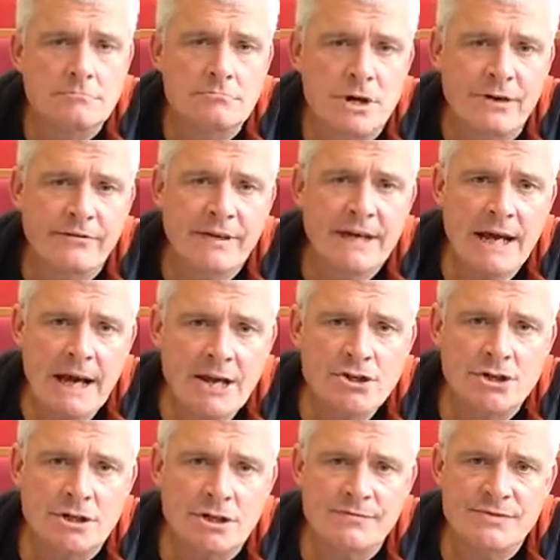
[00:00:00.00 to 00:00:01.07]

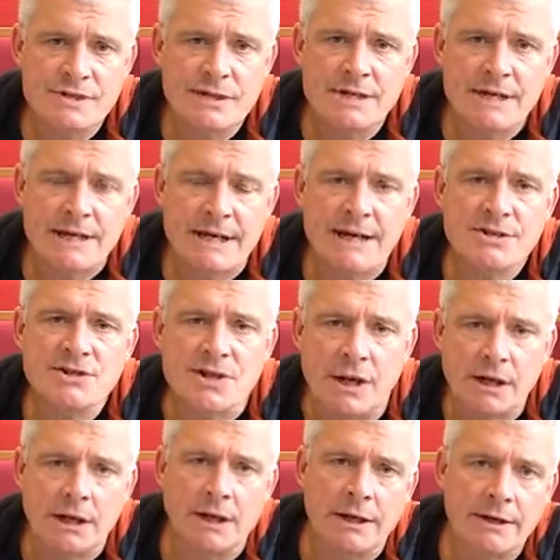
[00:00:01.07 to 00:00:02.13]
modification of CDK
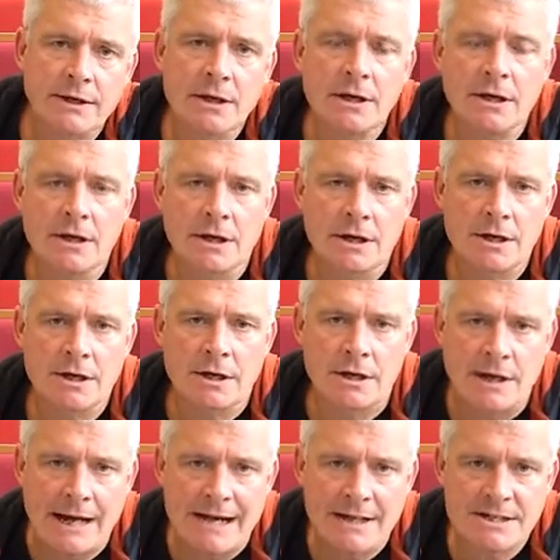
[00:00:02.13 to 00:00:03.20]
cyclin
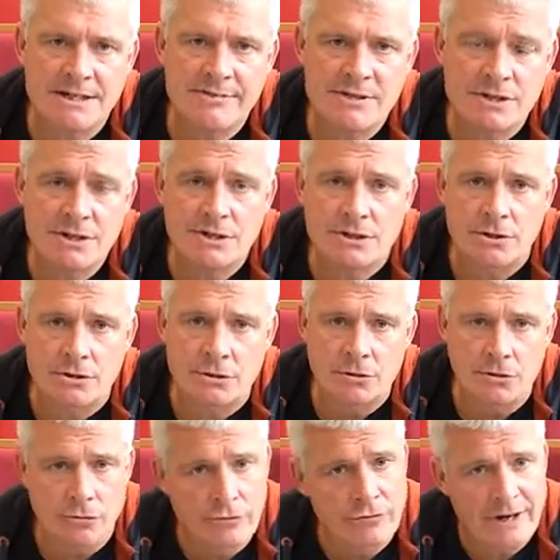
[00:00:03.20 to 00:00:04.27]
activity
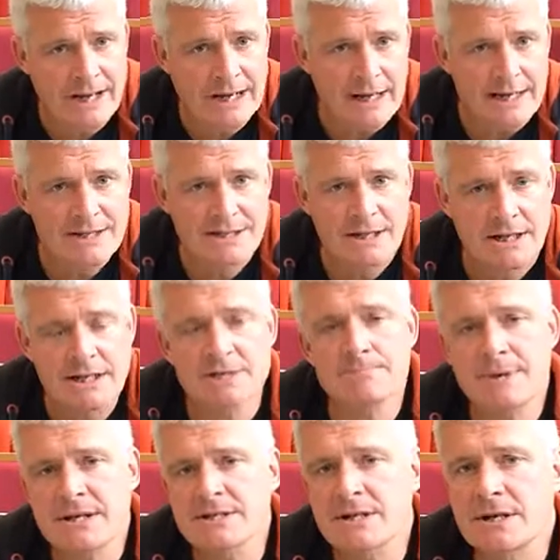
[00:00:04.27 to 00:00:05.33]
to regulate it is
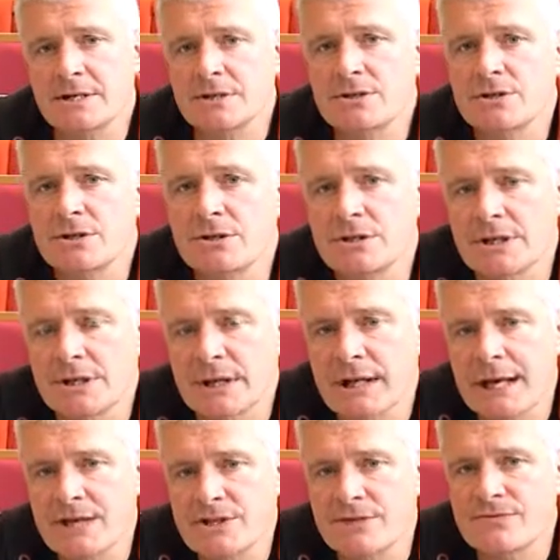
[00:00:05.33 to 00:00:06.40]
best understood in the
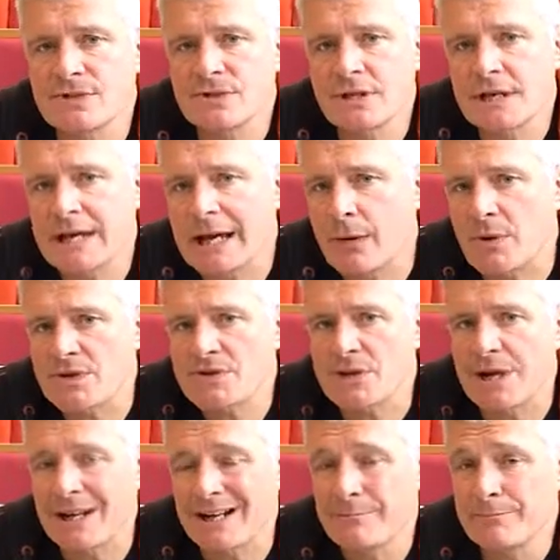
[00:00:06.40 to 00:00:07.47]
case of CDK1
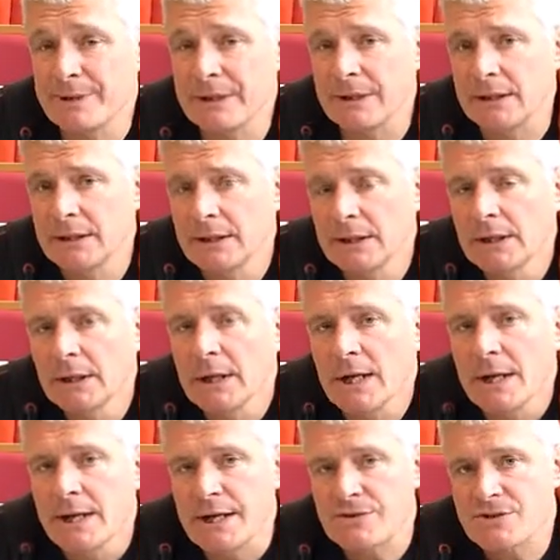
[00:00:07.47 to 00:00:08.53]
cyclin B.
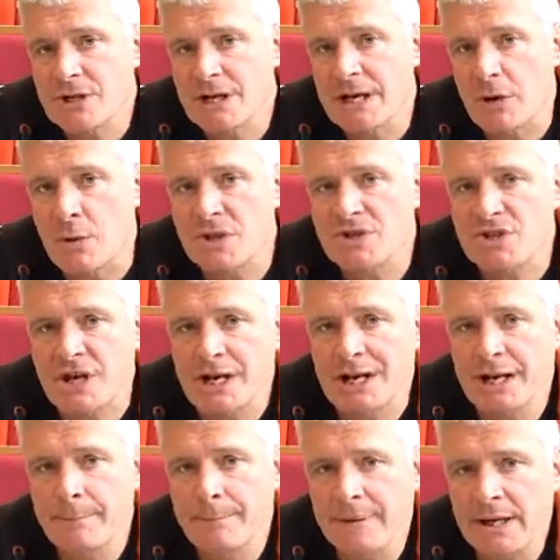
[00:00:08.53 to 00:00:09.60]
Now CDK1
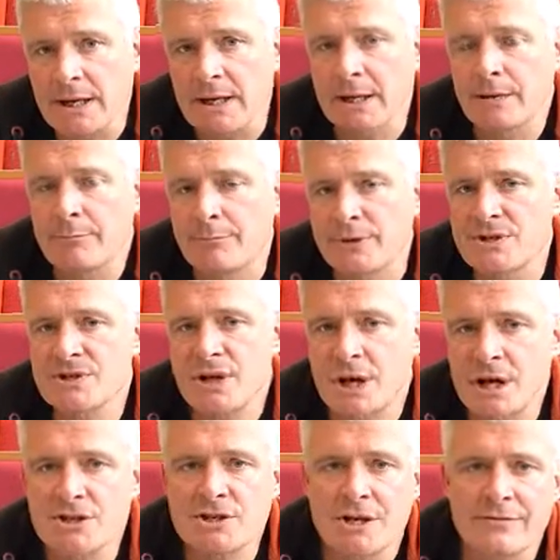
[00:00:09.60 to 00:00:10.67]
cyclin B
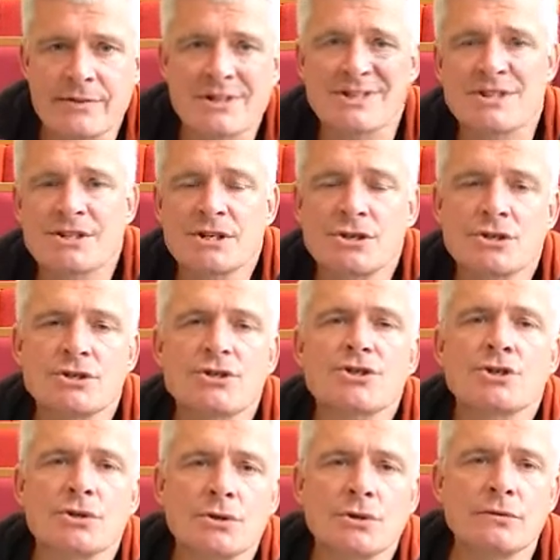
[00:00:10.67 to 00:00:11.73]
presides over the decision
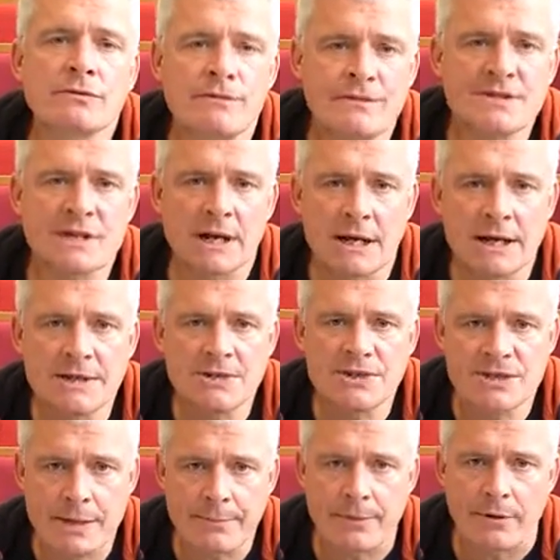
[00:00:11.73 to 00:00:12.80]
to physically
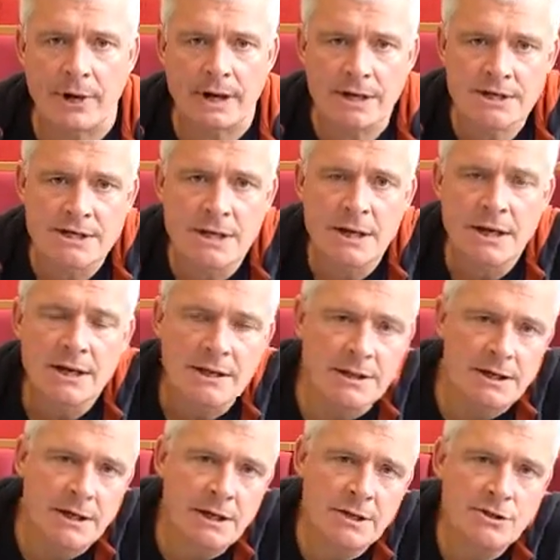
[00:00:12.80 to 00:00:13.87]
separate
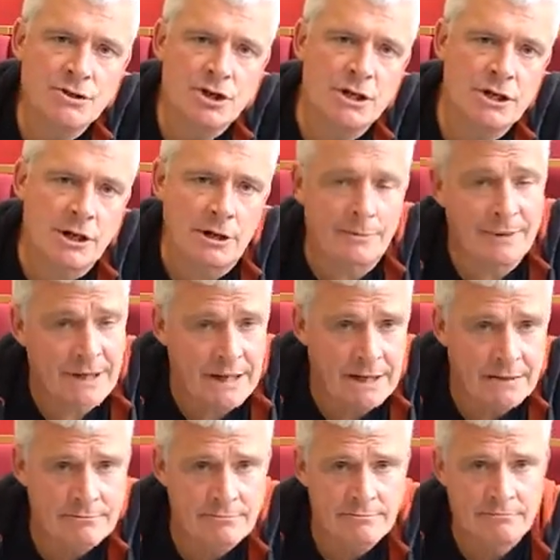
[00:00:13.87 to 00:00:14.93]
the genome
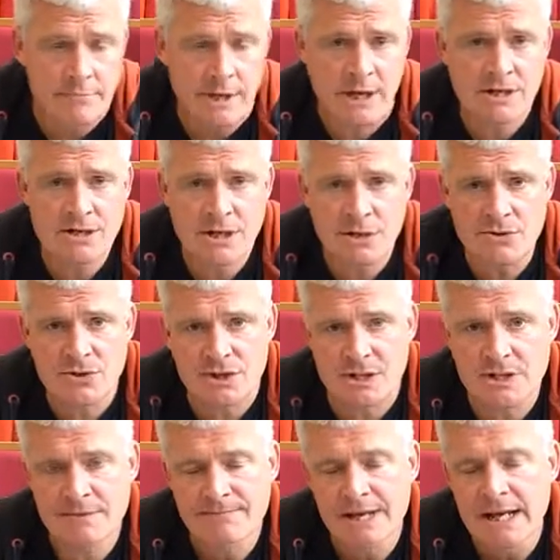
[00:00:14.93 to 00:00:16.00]
in
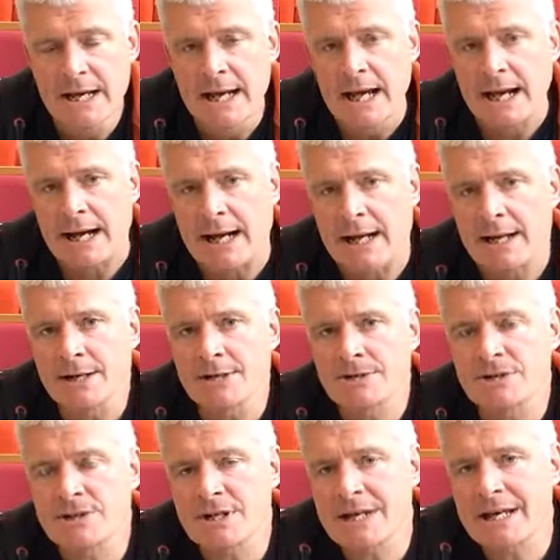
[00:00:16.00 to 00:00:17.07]
mitosis. And
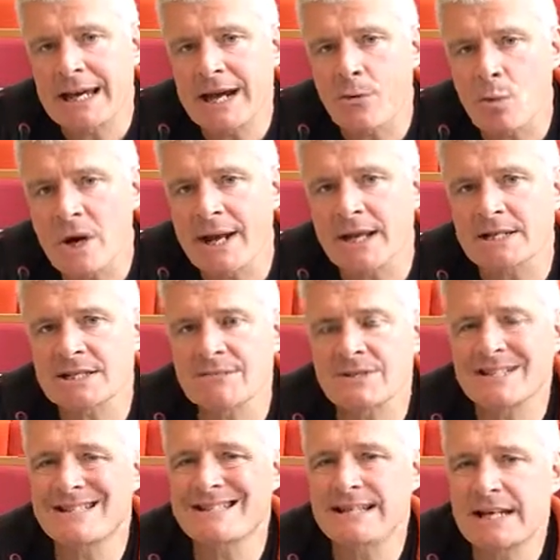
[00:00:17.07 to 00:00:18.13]
CDK1 activity
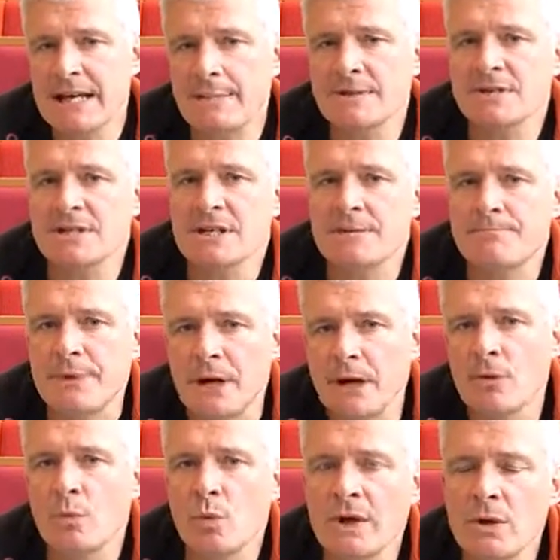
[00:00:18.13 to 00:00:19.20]
is inhibited by
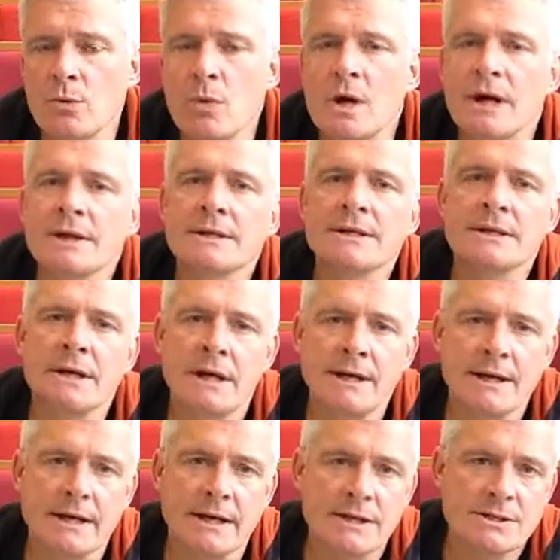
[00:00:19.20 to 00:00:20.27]
Wee1
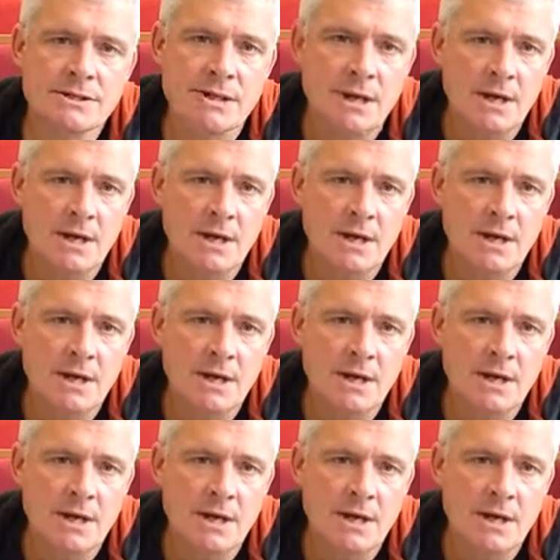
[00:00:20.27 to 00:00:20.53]
kinase.